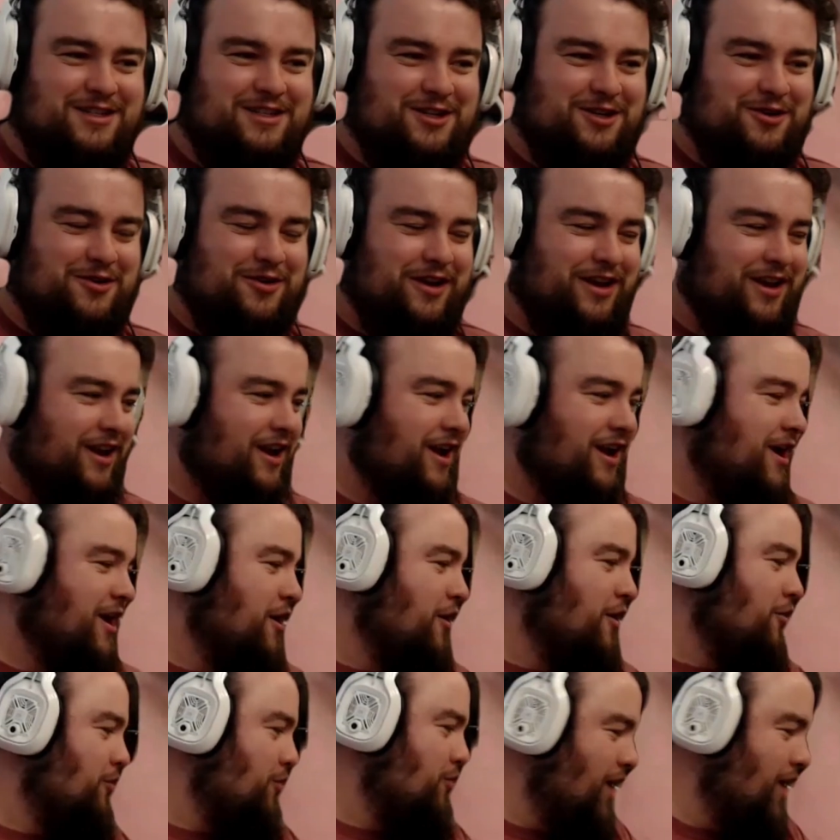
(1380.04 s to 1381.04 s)
joy
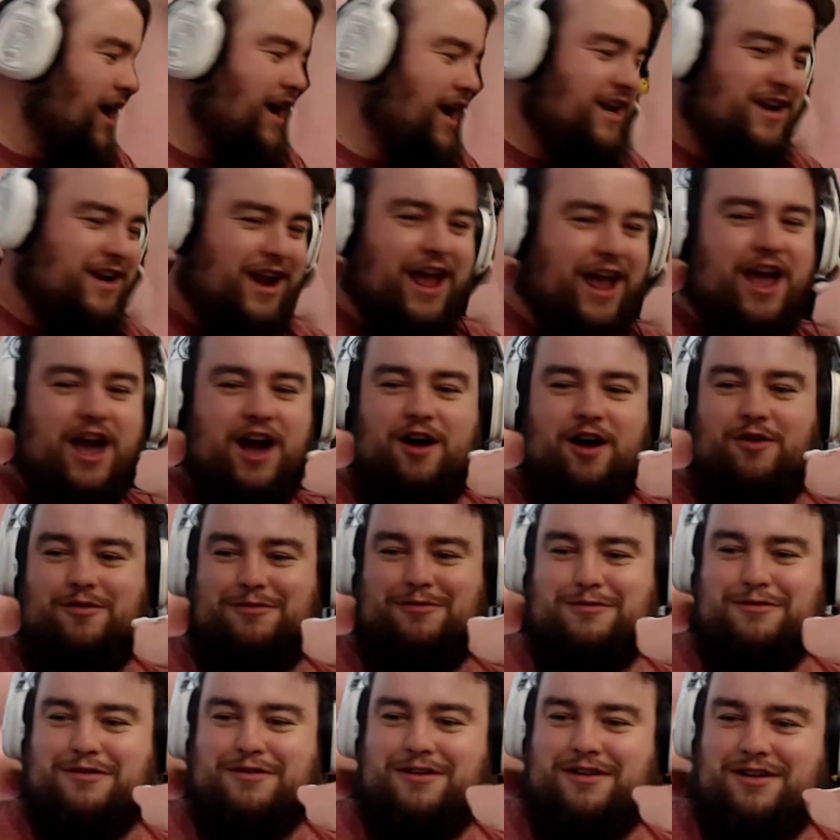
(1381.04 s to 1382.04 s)
right now?
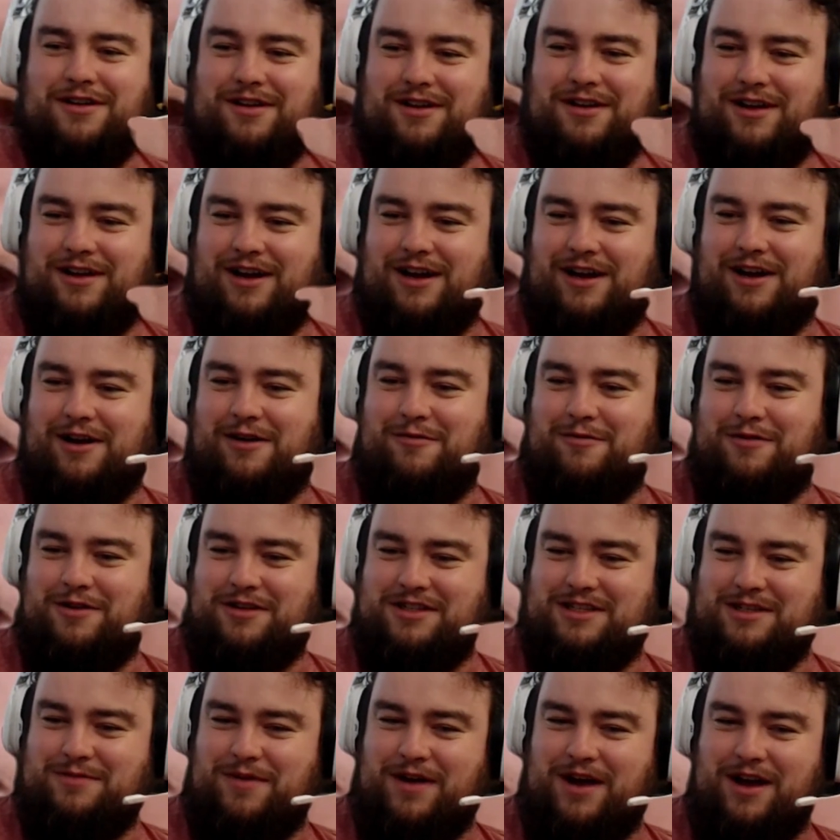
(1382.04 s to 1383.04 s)

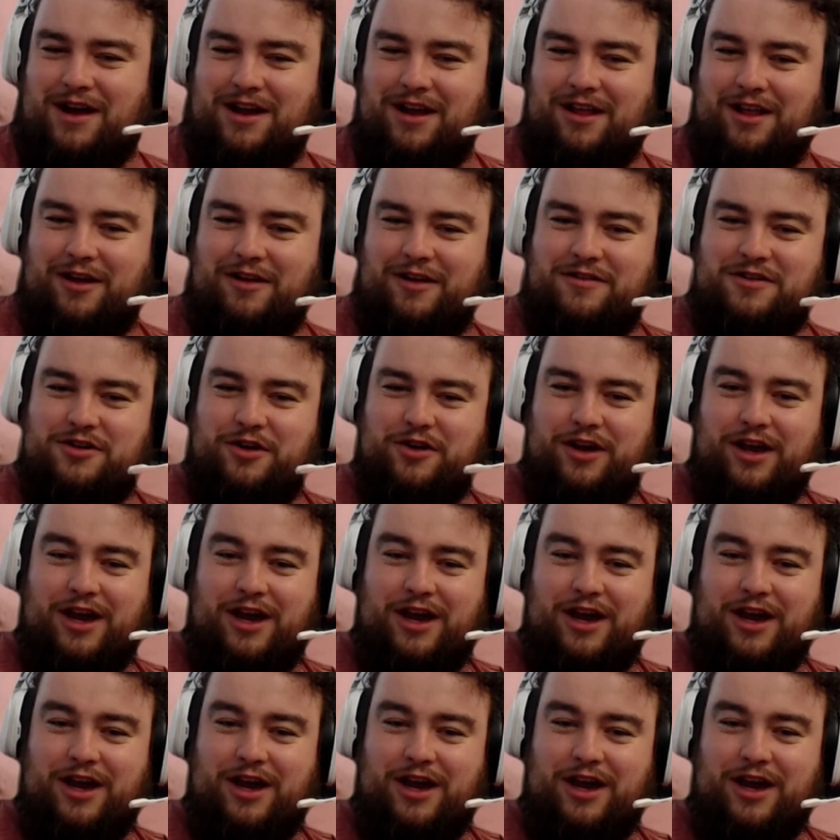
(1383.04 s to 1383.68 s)
What's sparking a lot of joy?